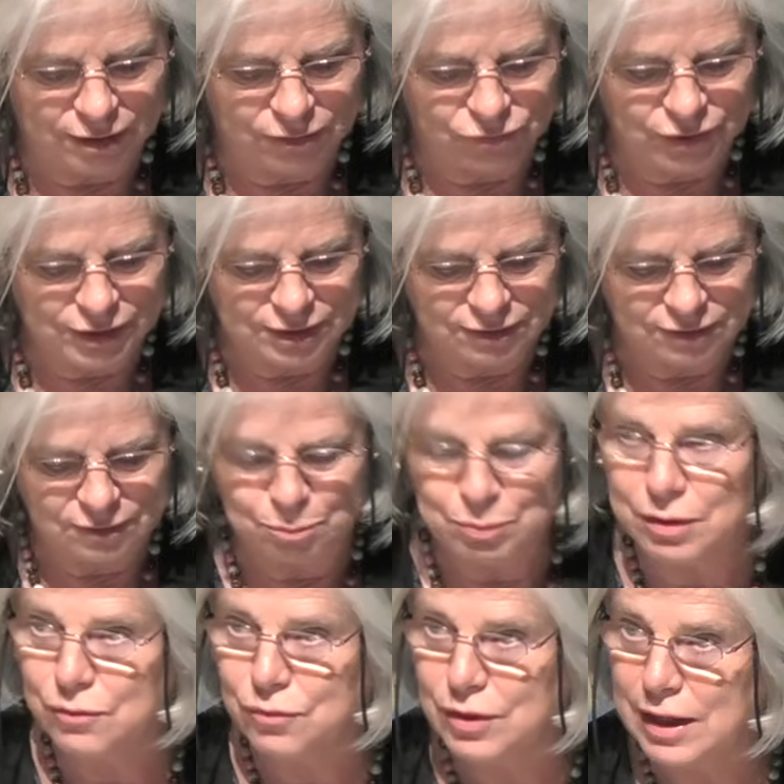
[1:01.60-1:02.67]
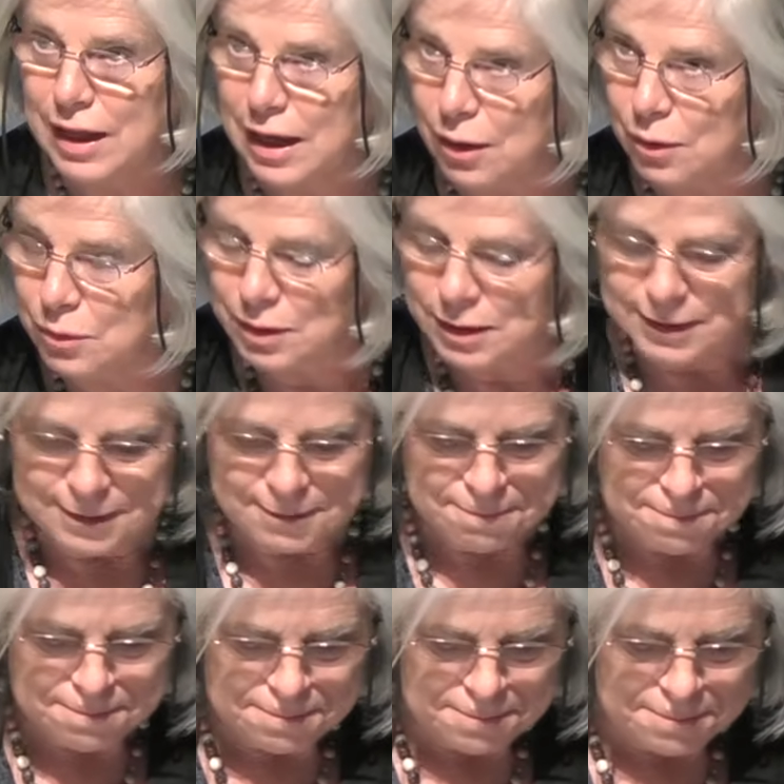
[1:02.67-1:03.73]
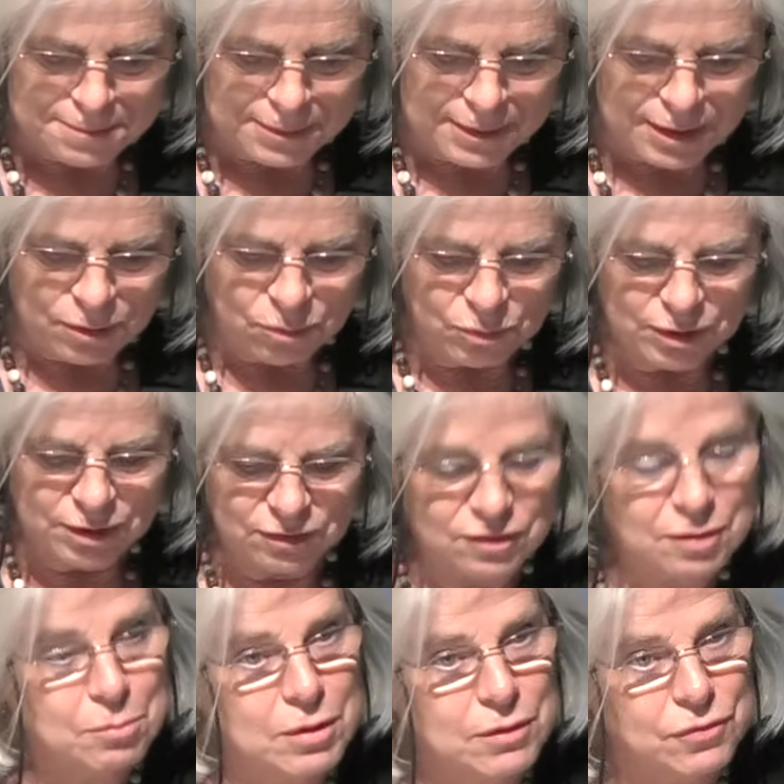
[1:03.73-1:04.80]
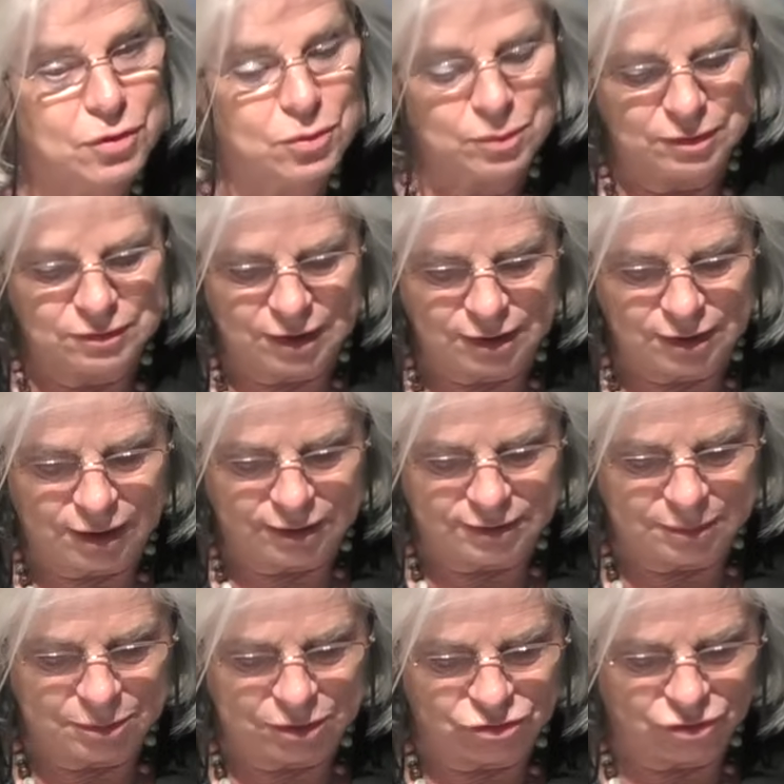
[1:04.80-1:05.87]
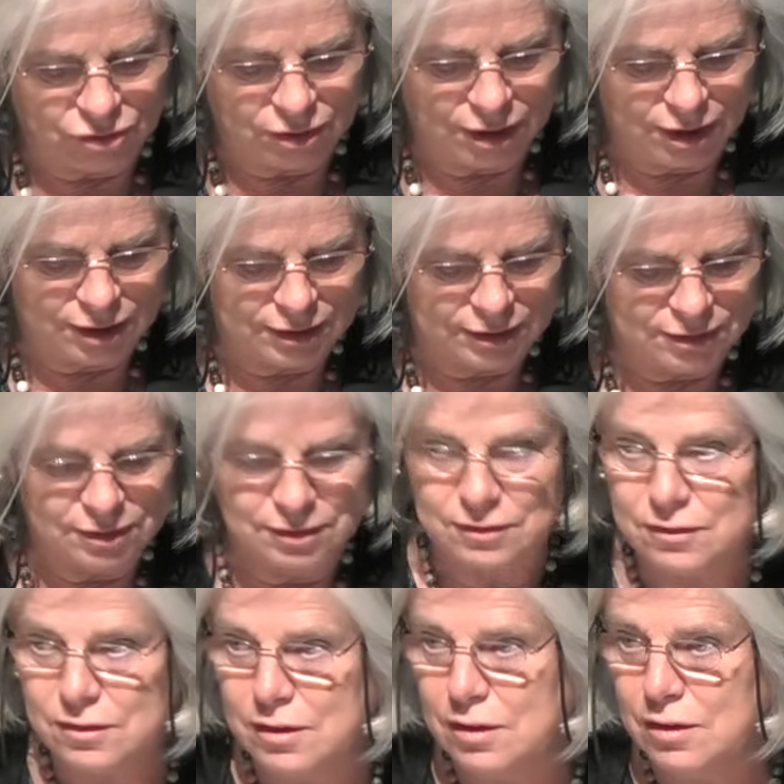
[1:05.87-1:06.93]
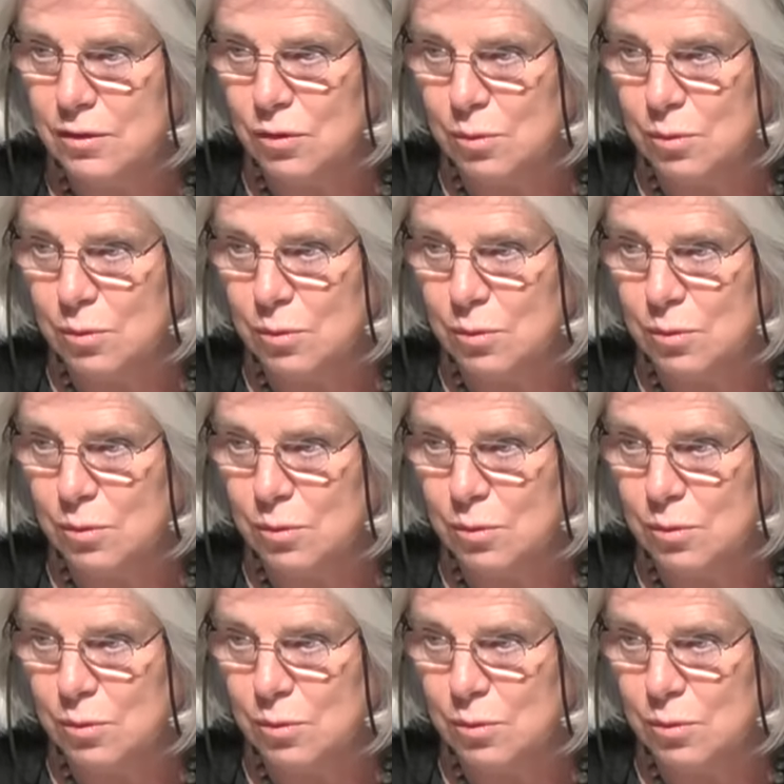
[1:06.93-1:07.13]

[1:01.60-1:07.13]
of Venus, but for now, we can simply view a satellite image online and see